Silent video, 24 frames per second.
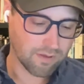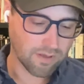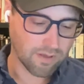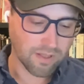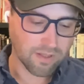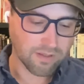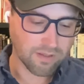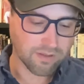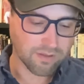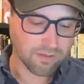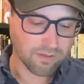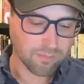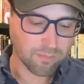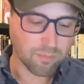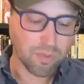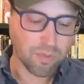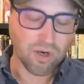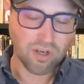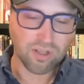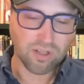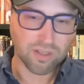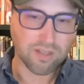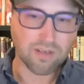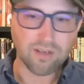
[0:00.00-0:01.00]
a little
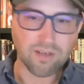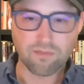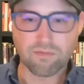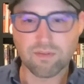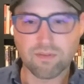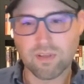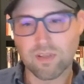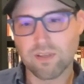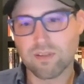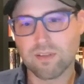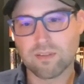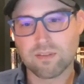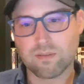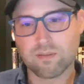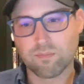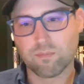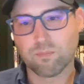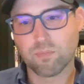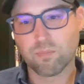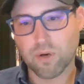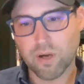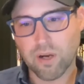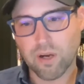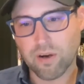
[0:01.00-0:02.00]
booklet of these
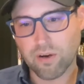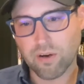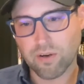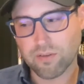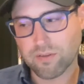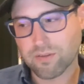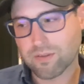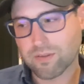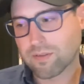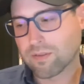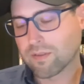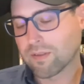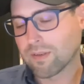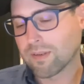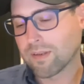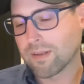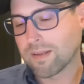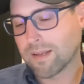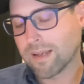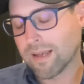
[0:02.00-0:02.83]
prayers,